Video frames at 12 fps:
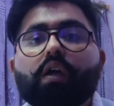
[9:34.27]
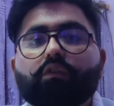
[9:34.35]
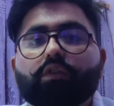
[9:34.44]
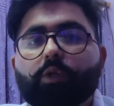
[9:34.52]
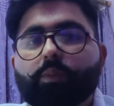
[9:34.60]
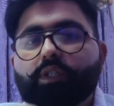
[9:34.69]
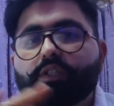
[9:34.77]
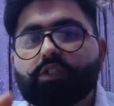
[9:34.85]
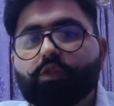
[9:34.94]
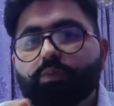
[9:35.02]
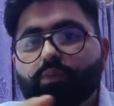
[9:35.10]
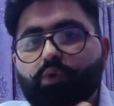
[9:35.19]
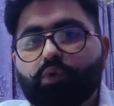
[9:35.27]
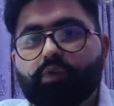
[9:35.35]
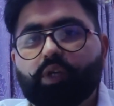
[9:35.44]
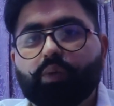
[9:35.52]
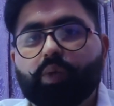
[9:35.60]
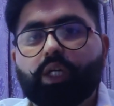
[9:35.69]
WordPress is more
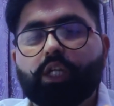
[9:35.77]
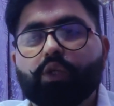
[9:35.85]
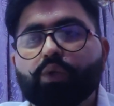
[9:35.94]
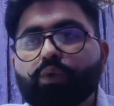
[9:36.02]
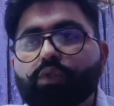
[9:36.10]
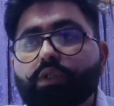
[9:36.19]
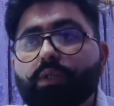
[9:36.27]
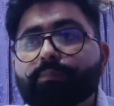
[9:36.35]
frequently used.